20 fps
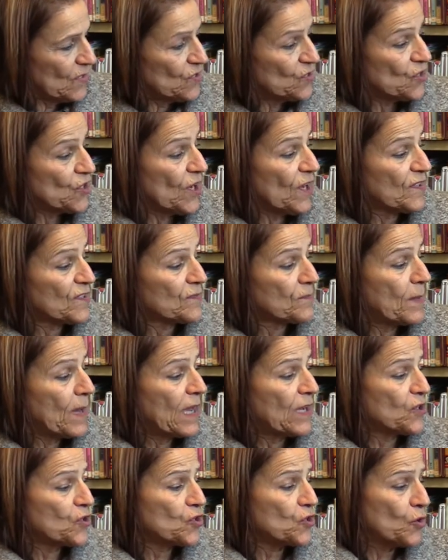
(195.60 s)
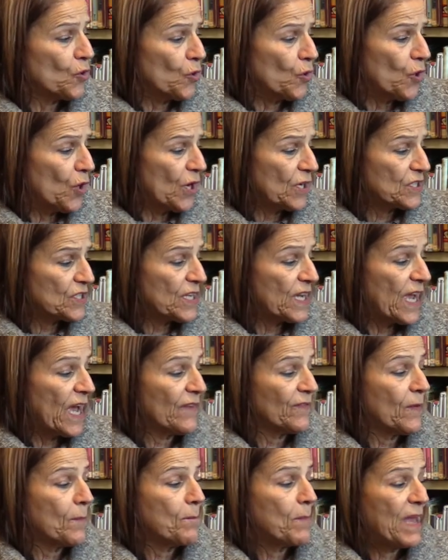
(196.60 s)
Just make sure to
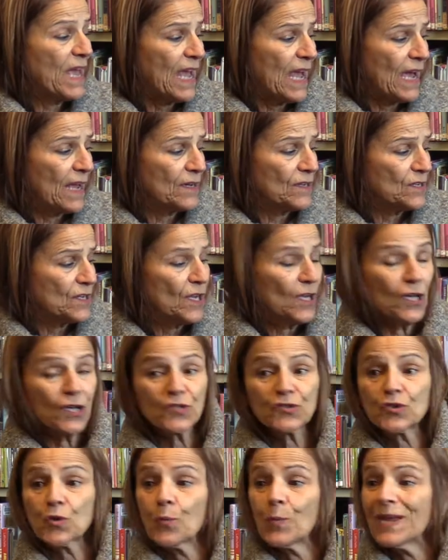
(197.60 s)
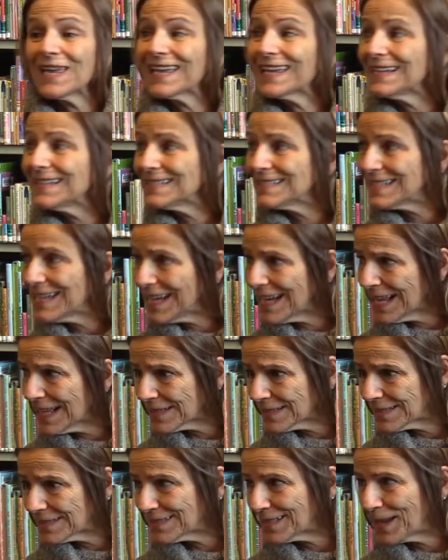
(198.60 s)
have a band so we can
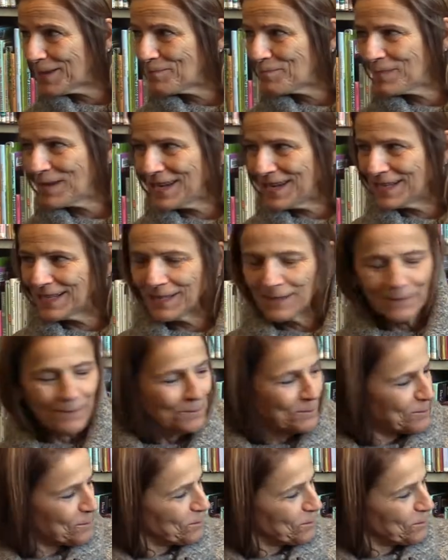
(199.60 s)
dance, said Beetle.